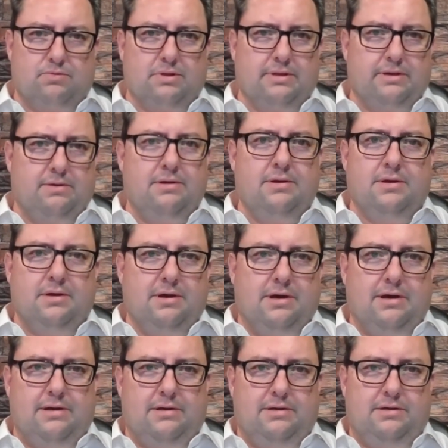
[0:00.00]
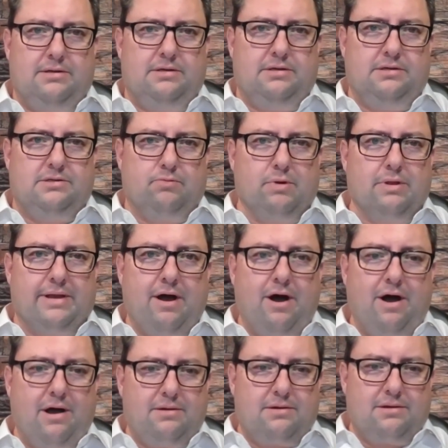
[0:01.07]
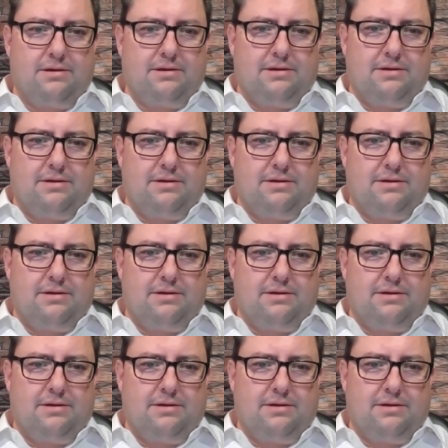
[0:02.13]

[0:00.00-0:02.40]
really a hot